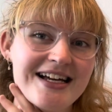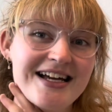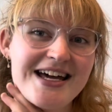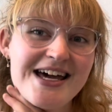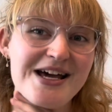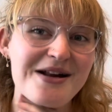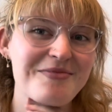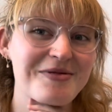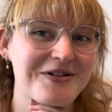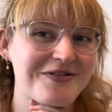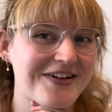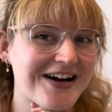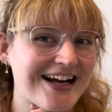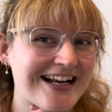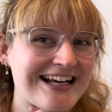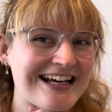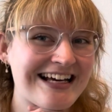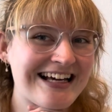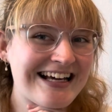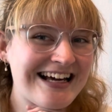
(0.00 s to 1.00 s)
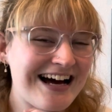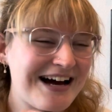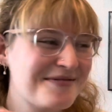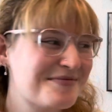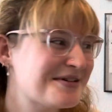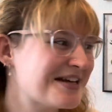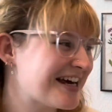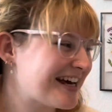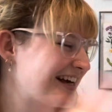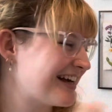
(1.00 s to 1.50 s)
it'll be fine. I'm
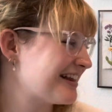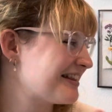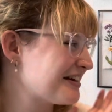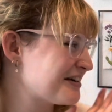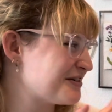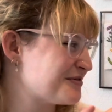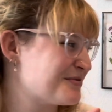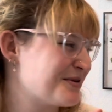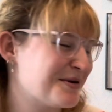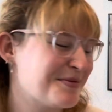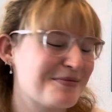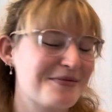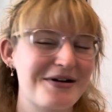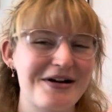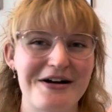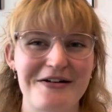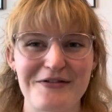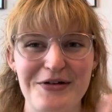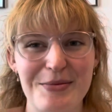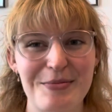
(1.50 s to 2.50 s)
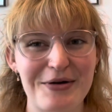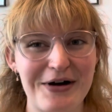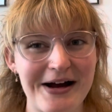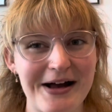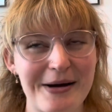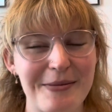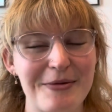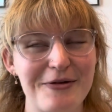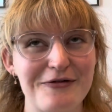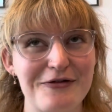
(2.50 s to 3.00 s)
taking a little bit of a
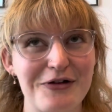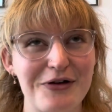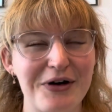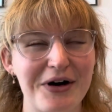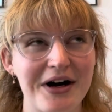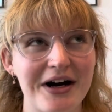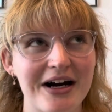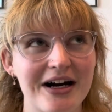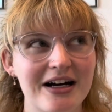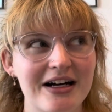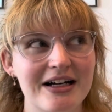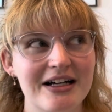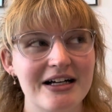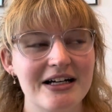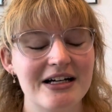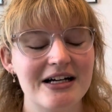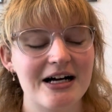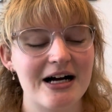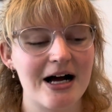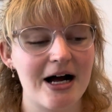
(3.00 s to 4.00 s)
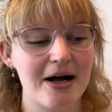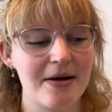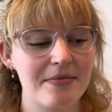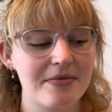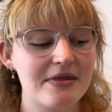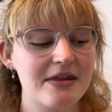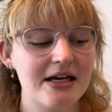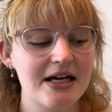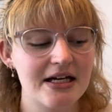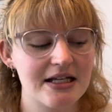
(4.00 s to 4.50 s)
break before
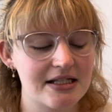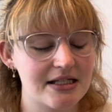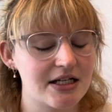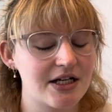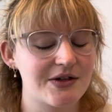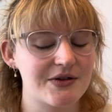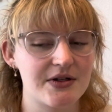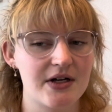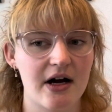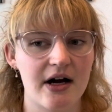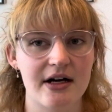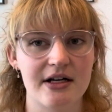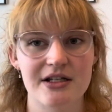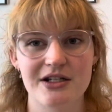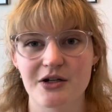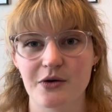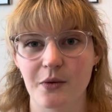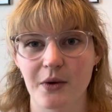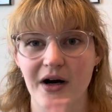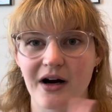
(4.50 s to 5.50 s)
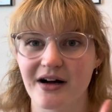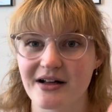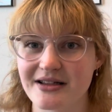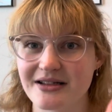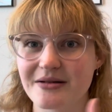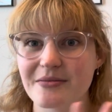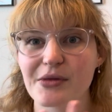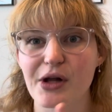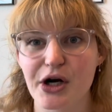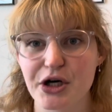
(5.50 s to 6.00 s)
the Inzio socks to work on
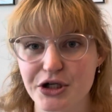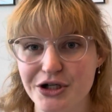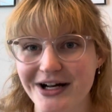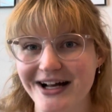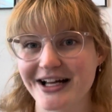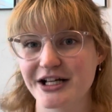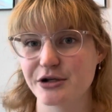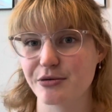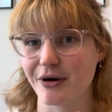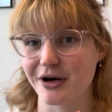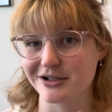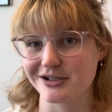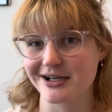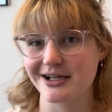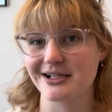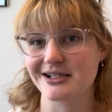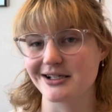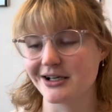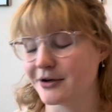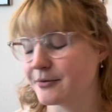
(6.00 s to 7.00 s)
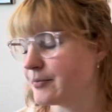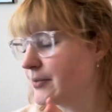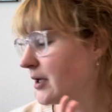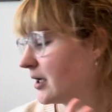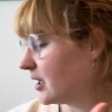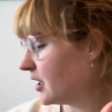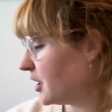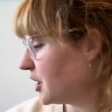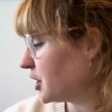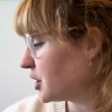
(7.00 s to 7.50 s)
some larger gauge projects, so
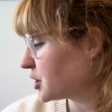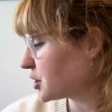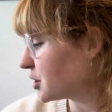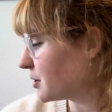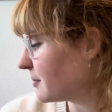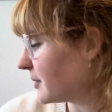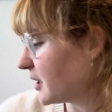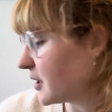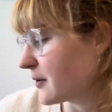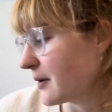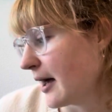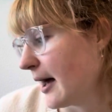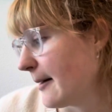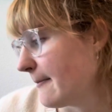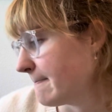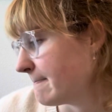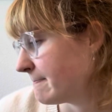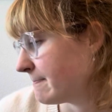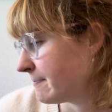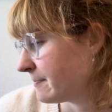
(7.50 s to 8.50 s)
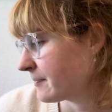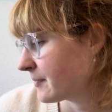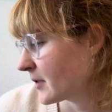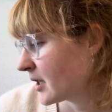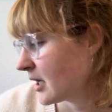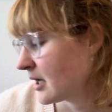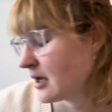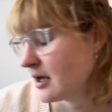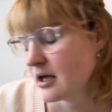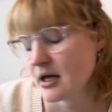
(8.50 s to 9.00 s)
should be okay.
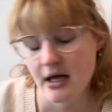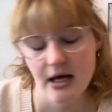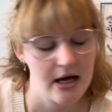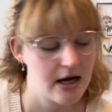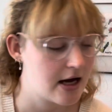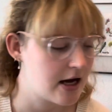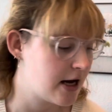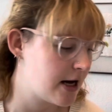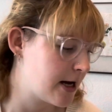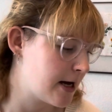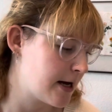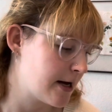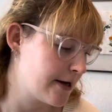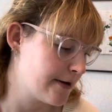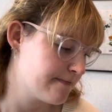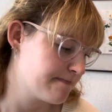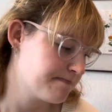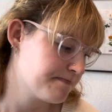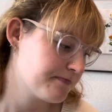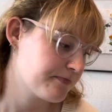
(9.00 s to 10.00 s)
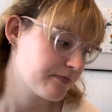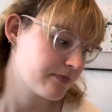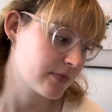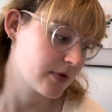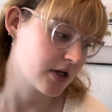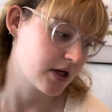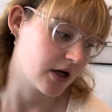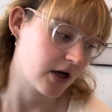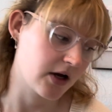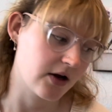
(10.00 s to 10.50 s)

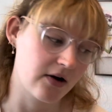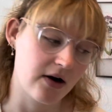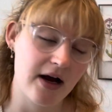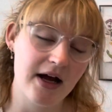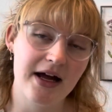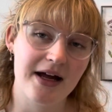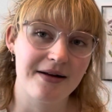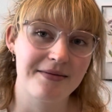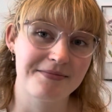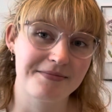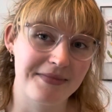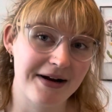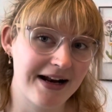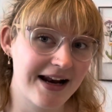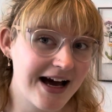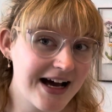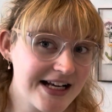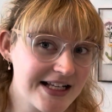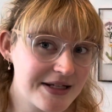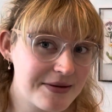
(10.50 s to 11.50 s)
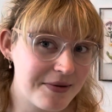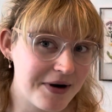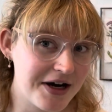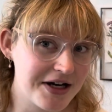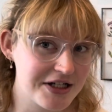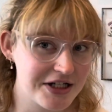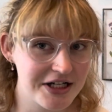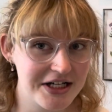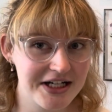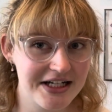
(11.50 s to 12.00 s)
All right, my next
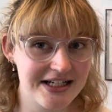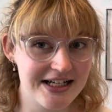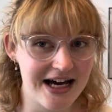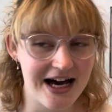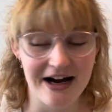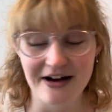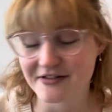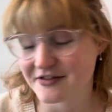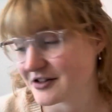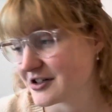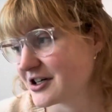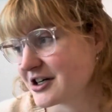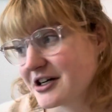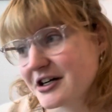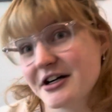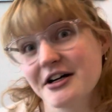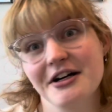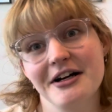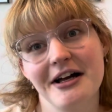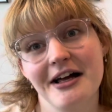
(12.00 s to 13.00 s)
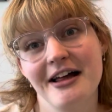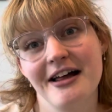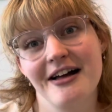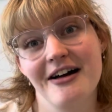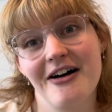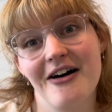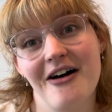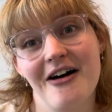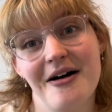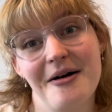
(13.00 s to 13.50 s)
project after
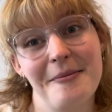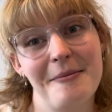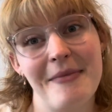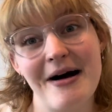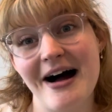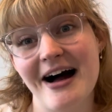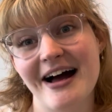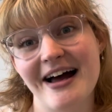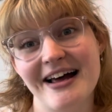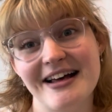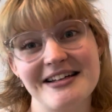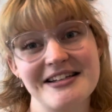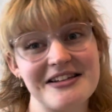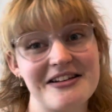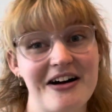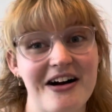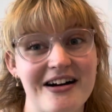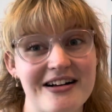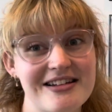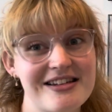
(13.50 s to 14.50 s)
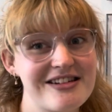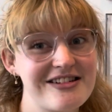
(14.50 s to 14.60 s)
my sock